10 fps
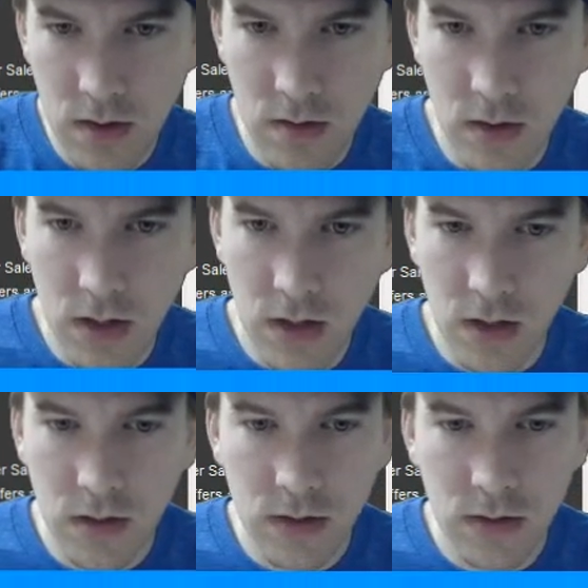
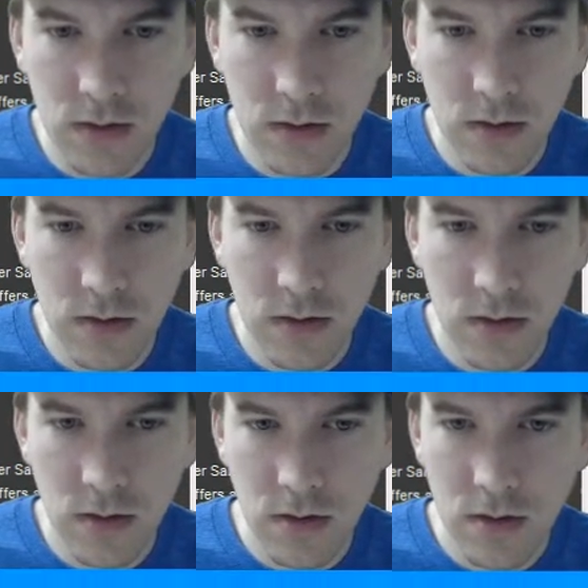38.
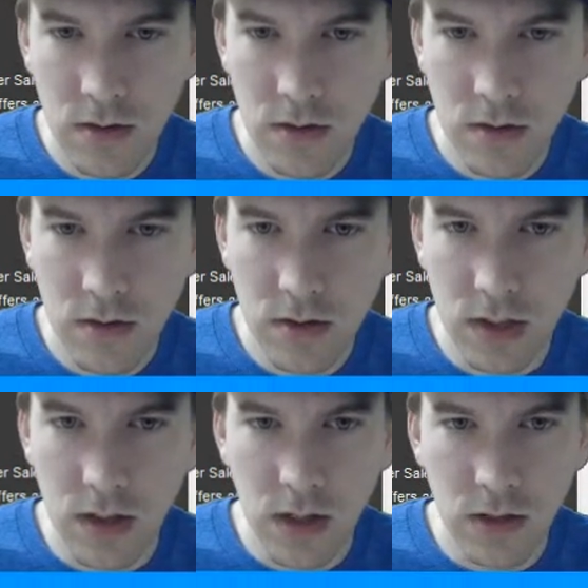
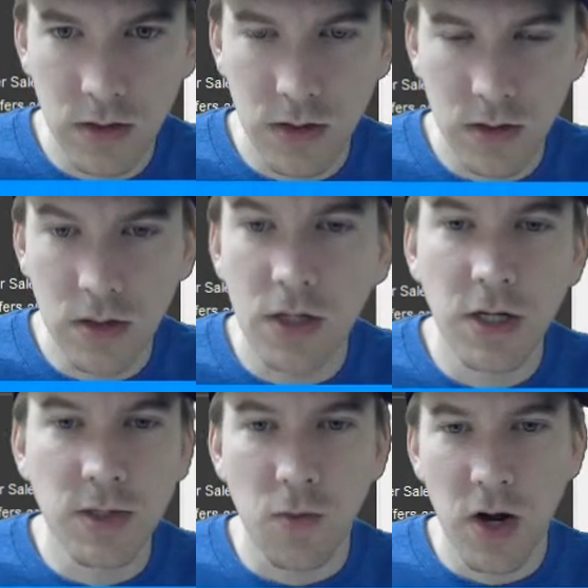Okay, that looks good,
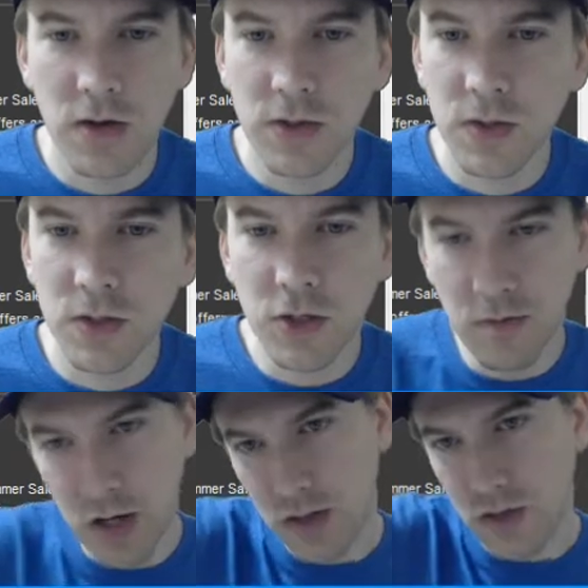and it's round, so it
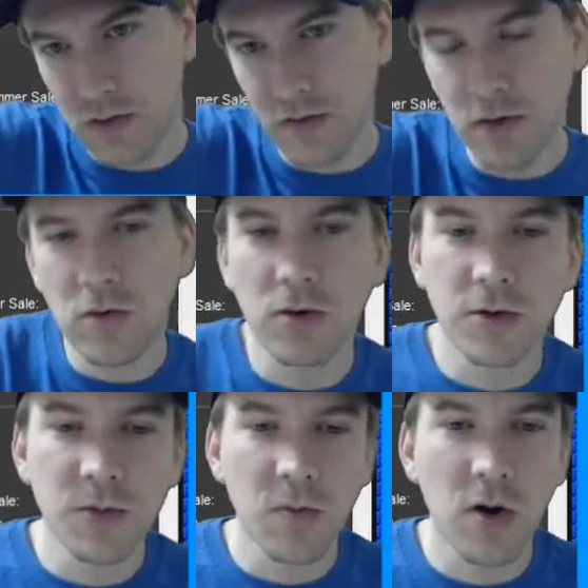should bounce off the
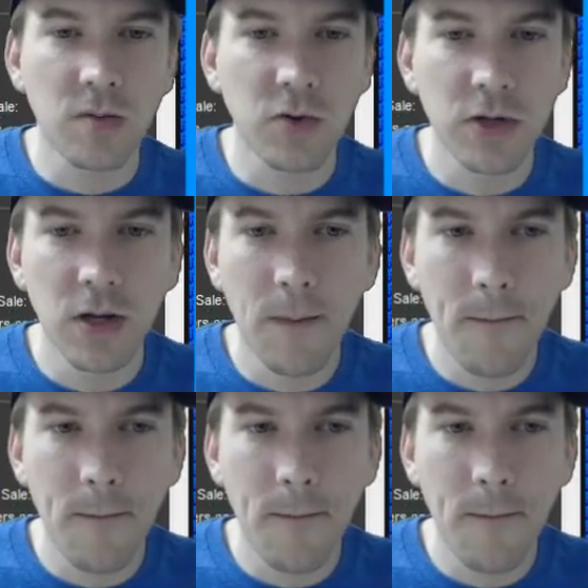corners properly.